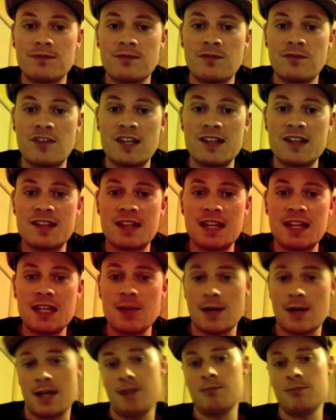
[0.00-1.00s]
visa
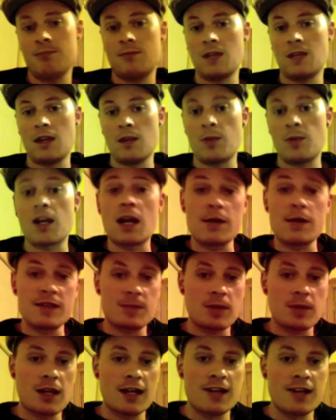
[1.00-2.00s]
anyway, but I was
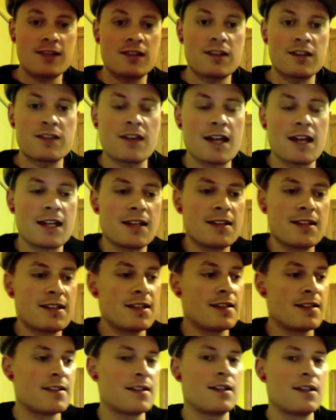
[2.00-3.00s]
applying as an Australian
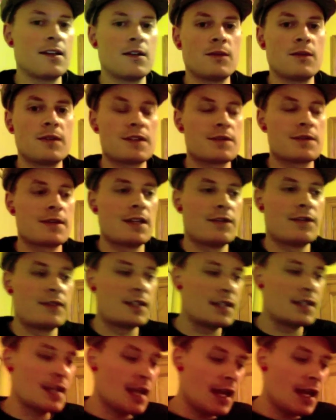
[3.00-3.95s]
citizen and it was irrelevant.